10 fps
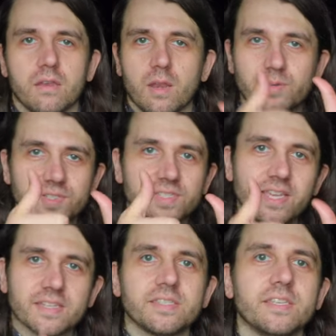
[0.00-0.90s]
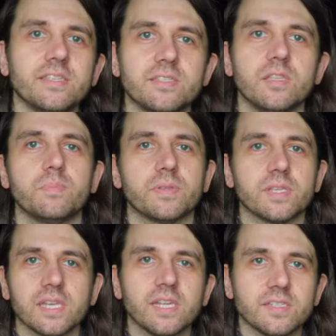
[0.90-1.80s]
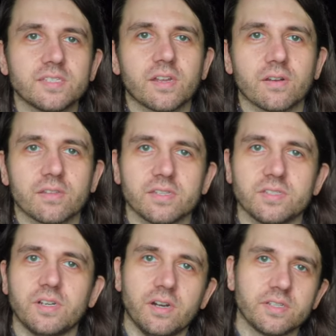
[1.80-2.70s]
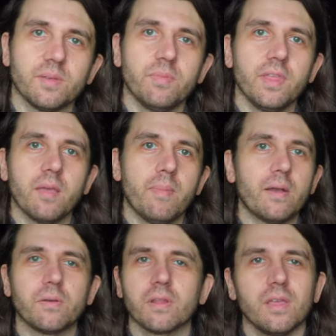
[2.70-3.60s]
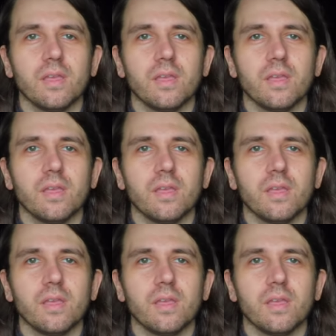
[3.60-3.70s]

Number six is the Pleiades star cluster. Something about